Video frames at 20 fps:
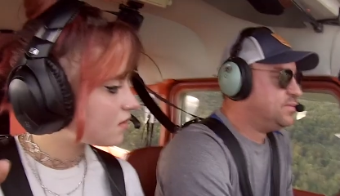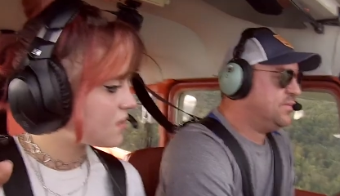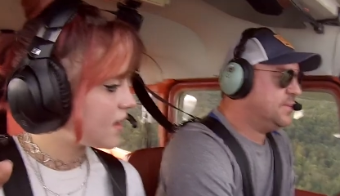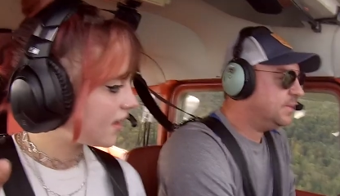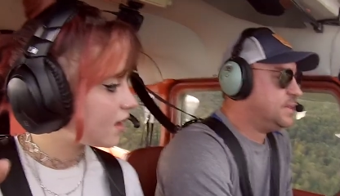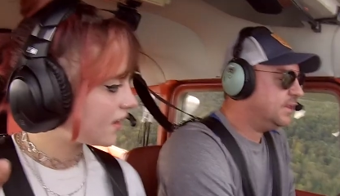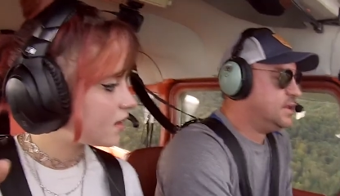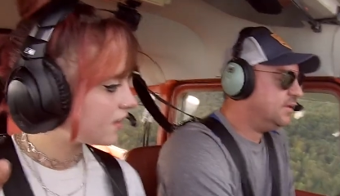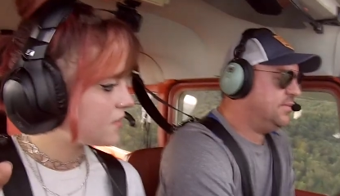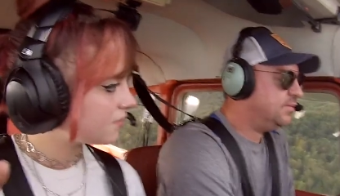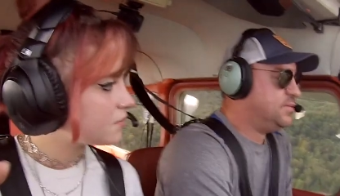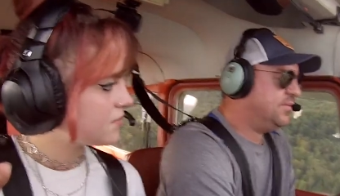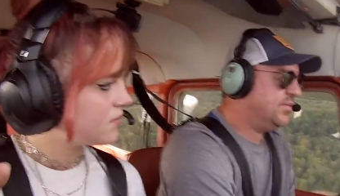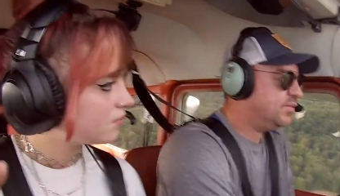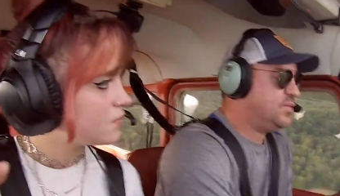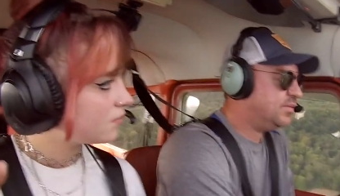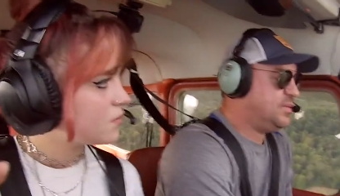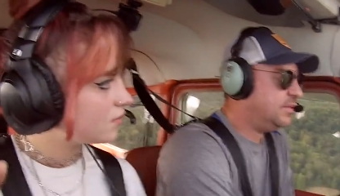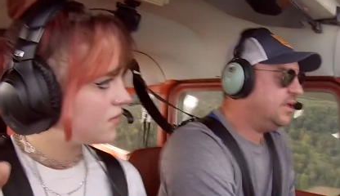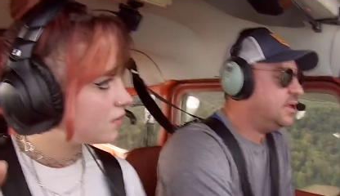Speaker 1: like,
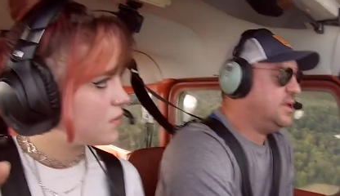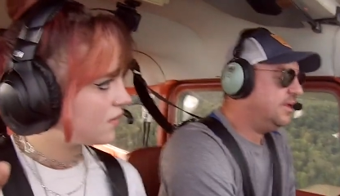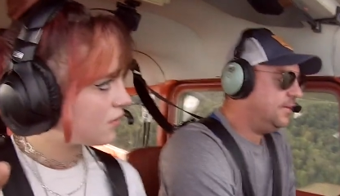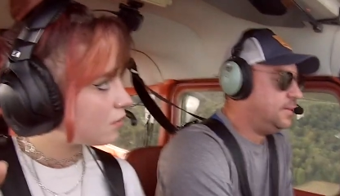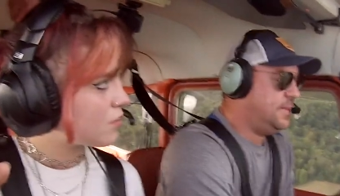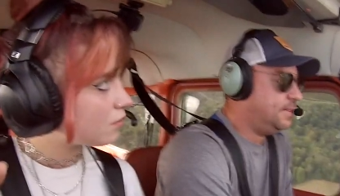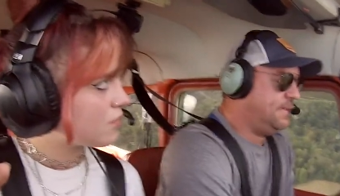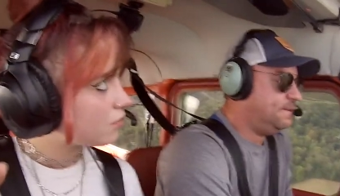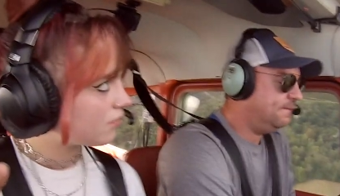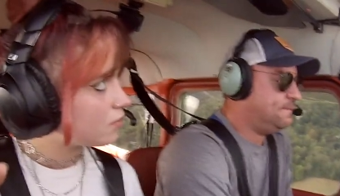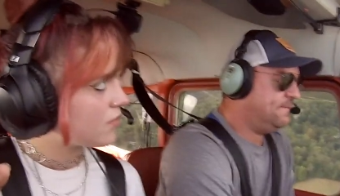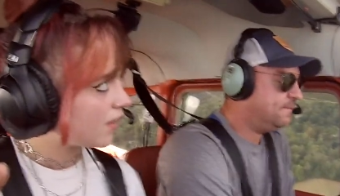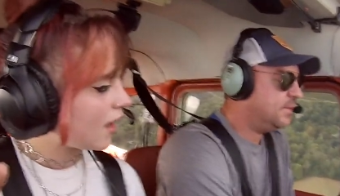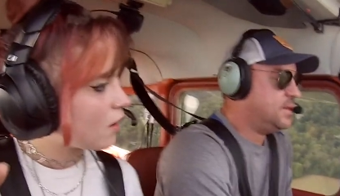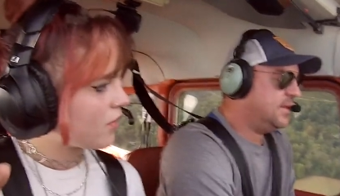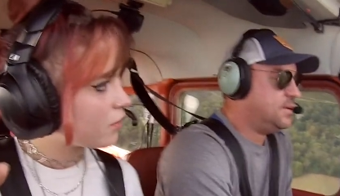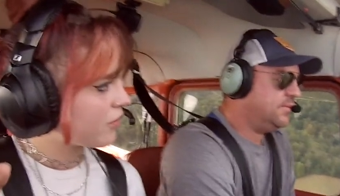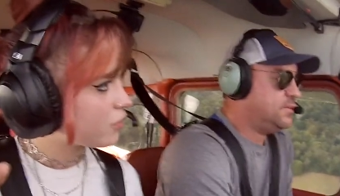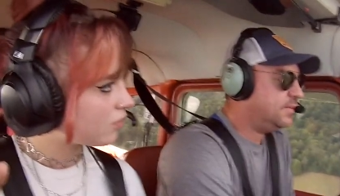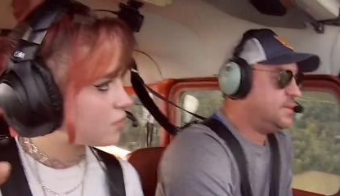
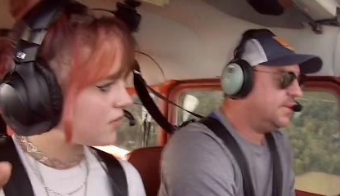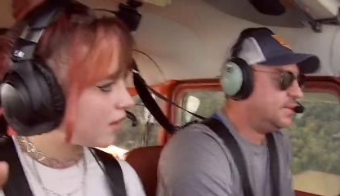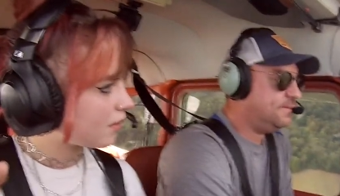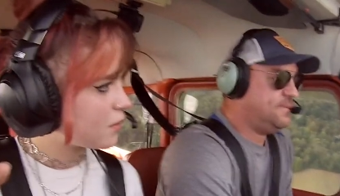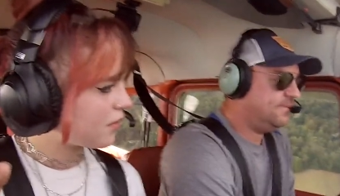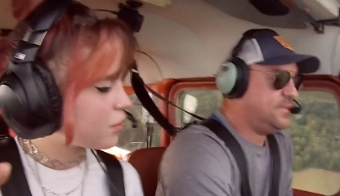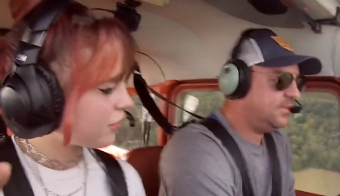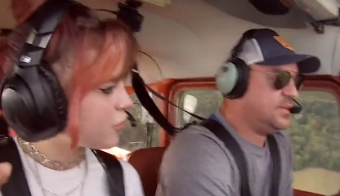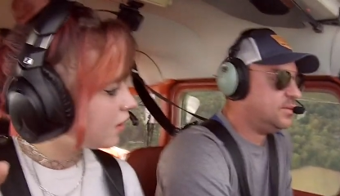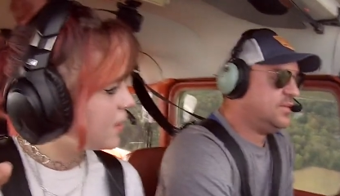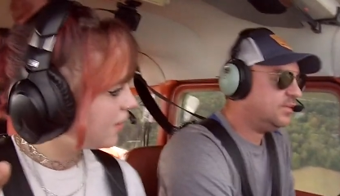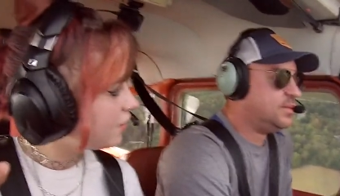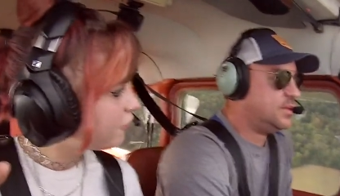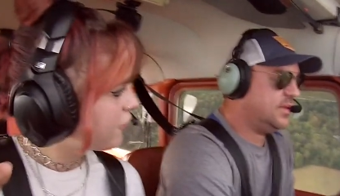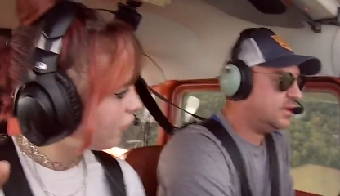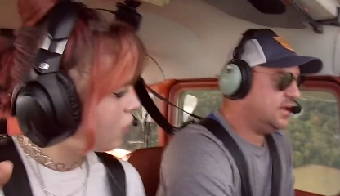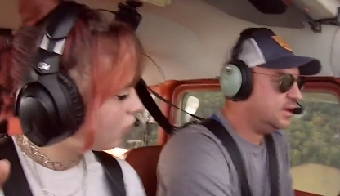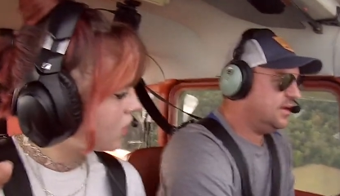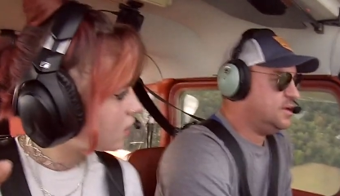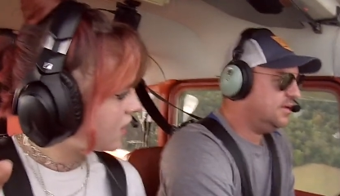however, like three,
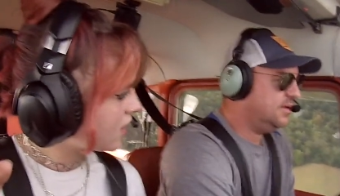four,